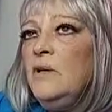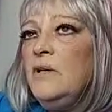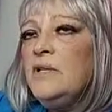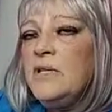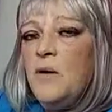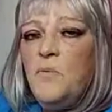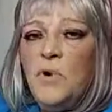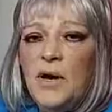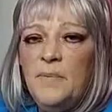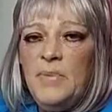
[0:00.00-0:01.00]

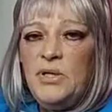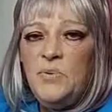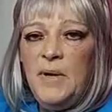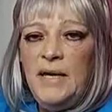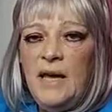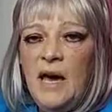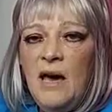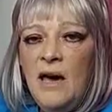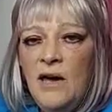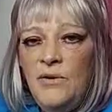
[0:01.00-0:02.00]
somewhere between
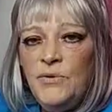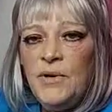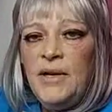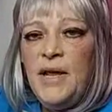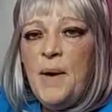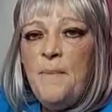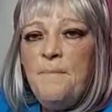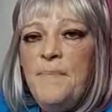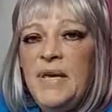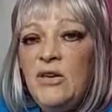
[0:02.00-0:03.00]
100
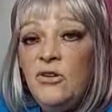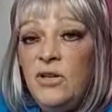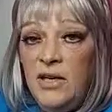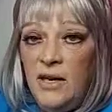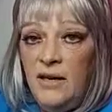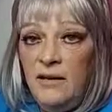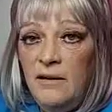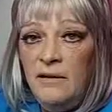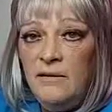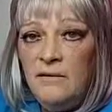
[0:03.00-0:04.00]
billion